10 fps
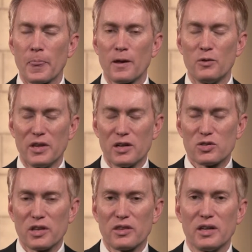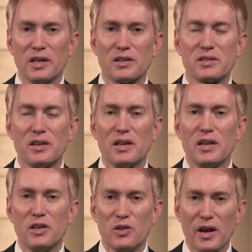Well, the interesting thing is,
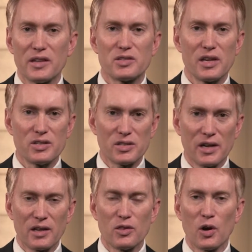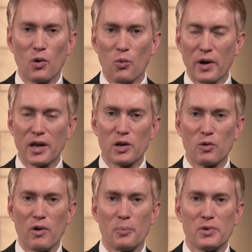in the United States Senate, there are
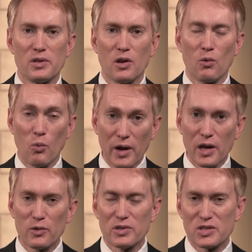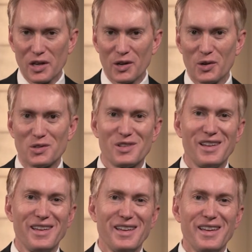100 senators.
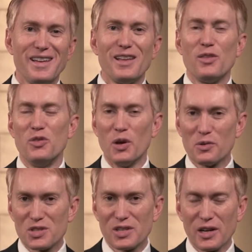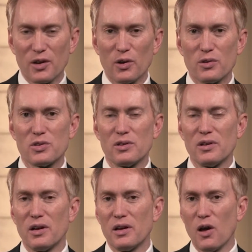Those senators
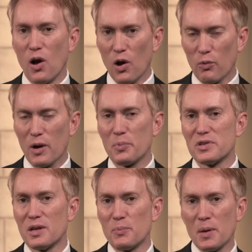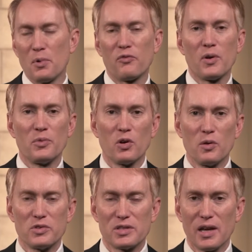all represent people from their
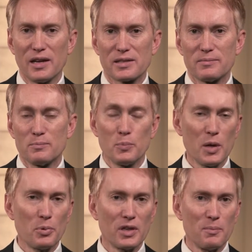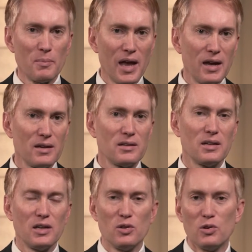own state. People in Maine,
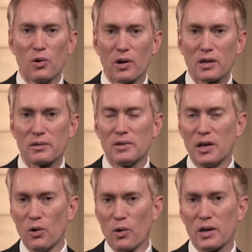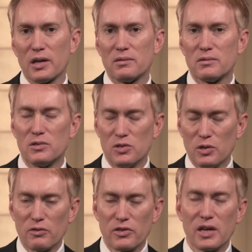in New York, in Oregon
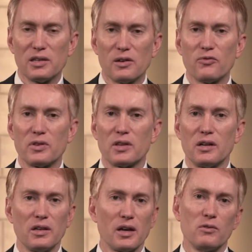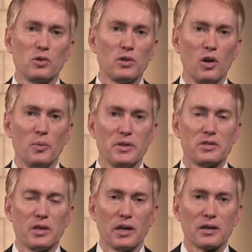do think different than a lot of Oklahomans
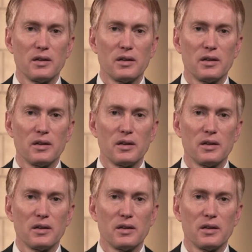think.